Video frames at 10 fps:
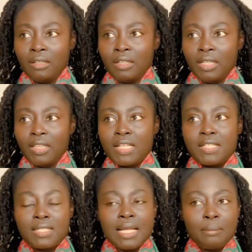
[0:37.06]
this
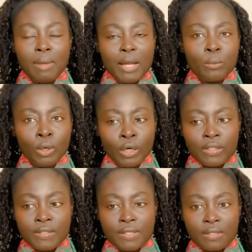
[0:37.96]
is not my
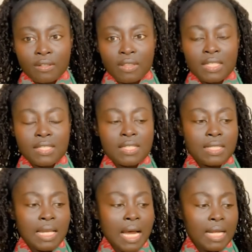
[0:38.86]
words. This is
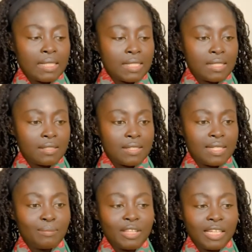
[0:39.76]
not
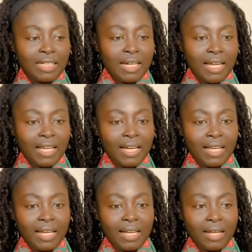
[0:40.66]
something that I
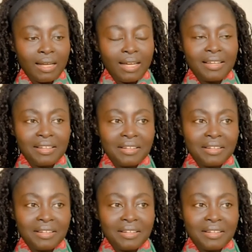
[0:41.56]
I, I